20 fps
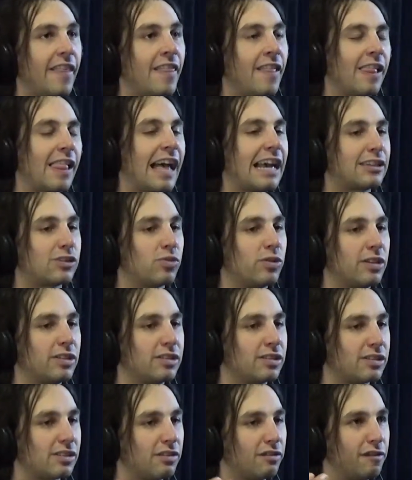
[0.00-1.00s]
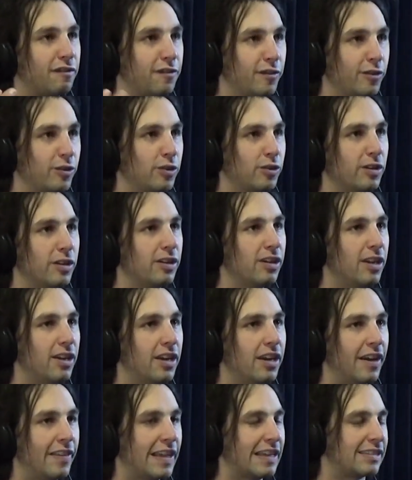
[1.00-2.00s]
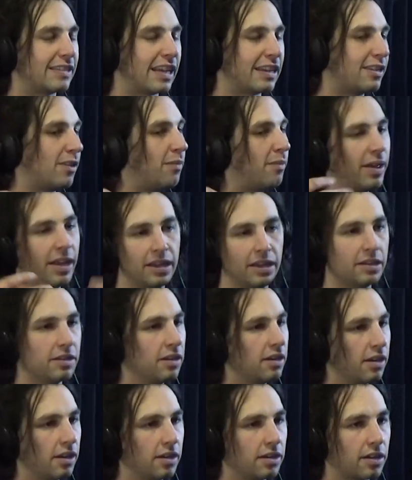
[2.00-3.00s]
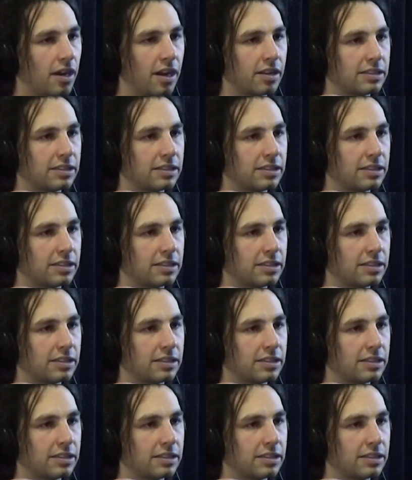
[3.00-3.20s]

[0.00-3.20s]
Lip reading: And then the last one is food, and that's like the main